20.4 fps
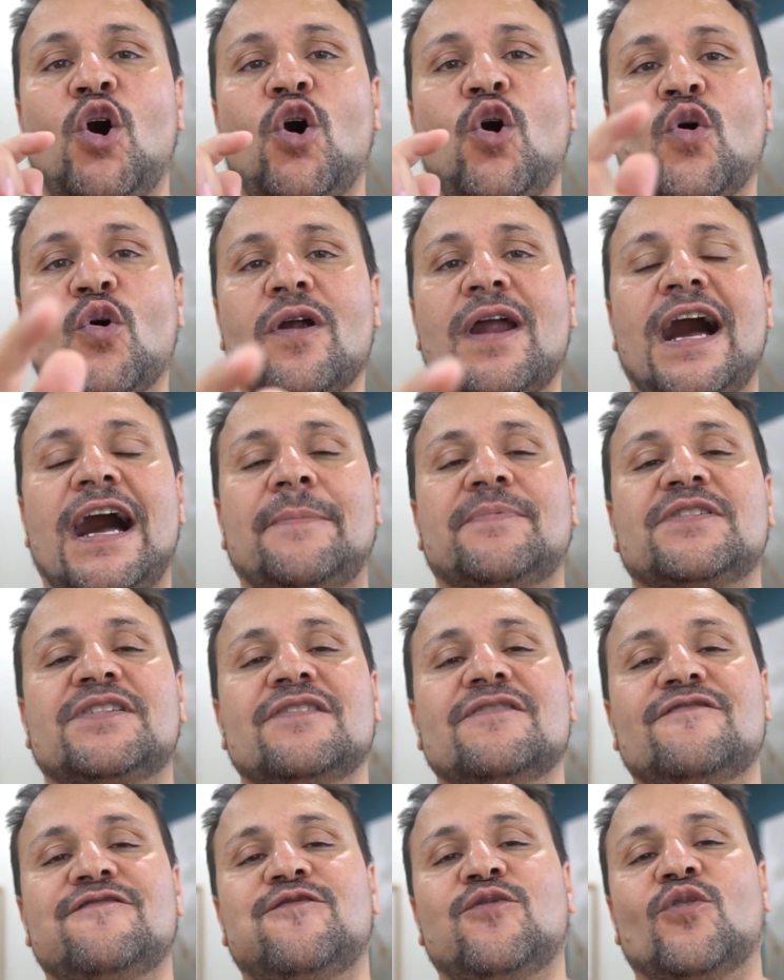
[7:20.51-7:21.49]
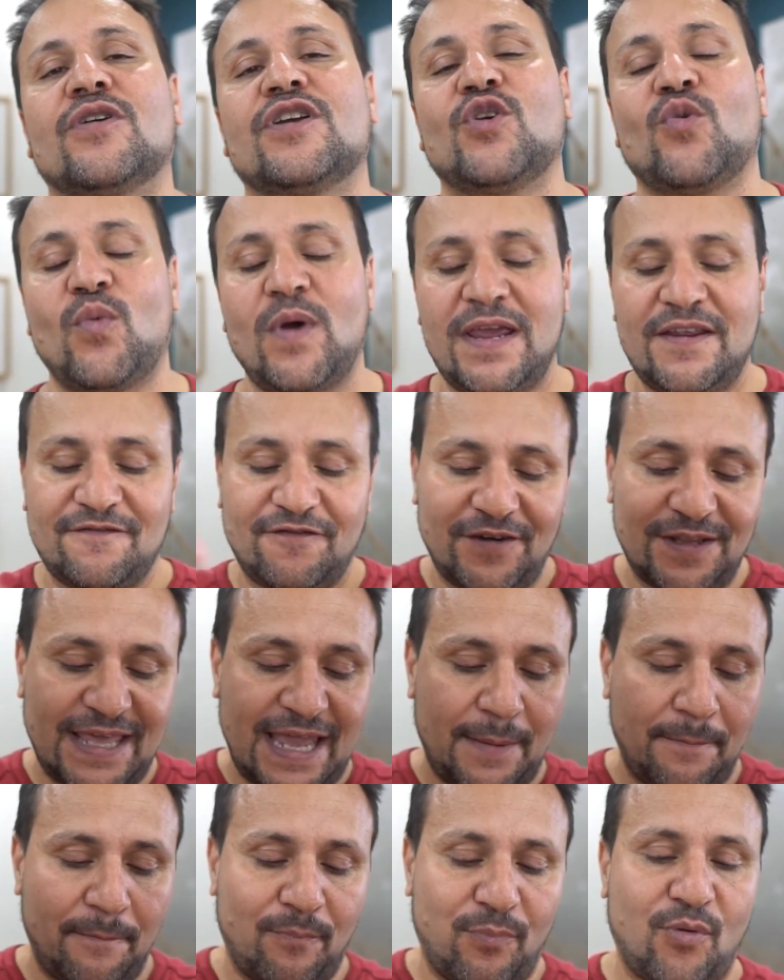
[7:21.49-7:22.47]
Or option 4, you're waiting for
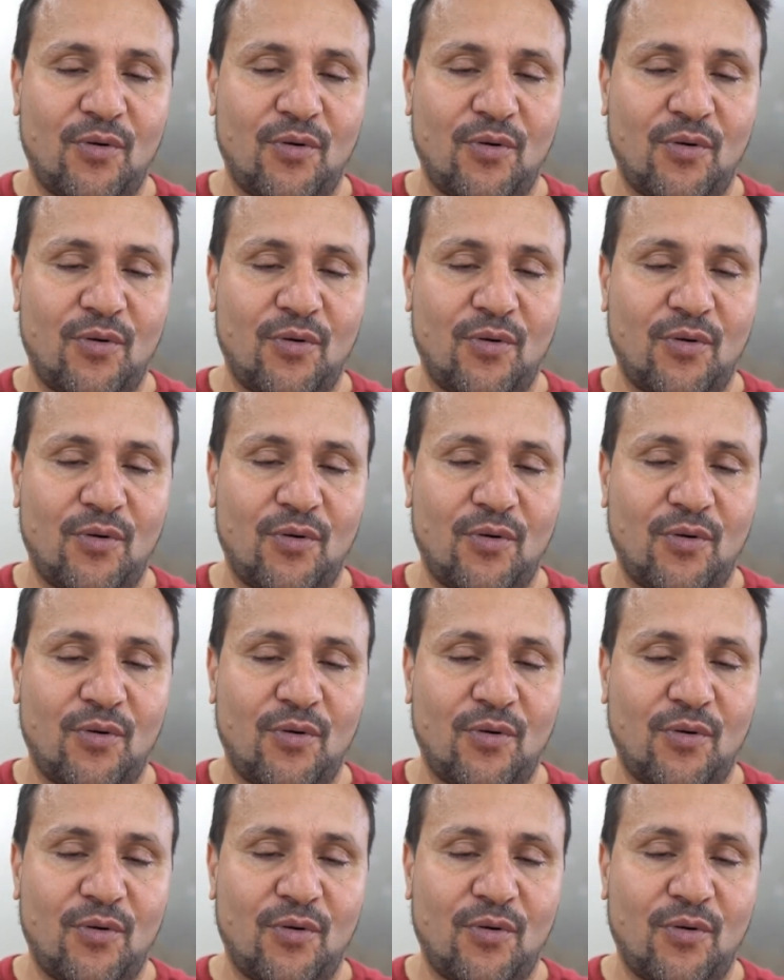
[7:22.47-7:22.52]
that